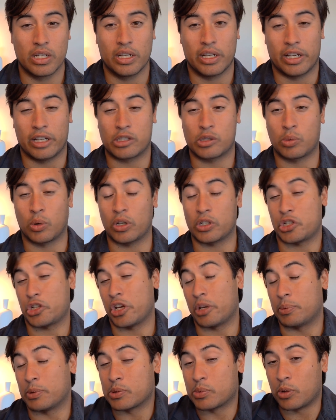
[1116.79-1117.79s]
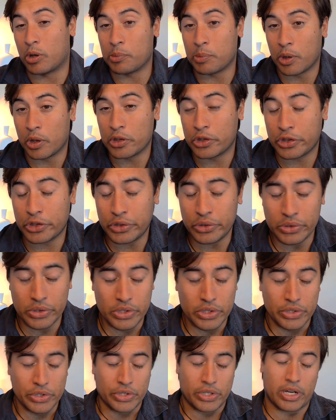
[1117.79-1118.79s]
It's quite cheap as well, mind you.
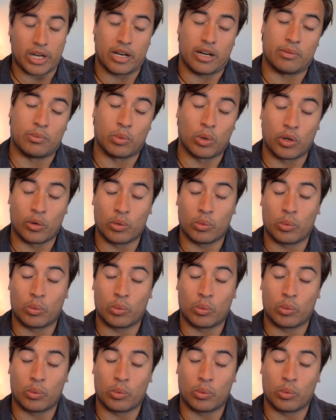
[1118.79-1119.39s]
Well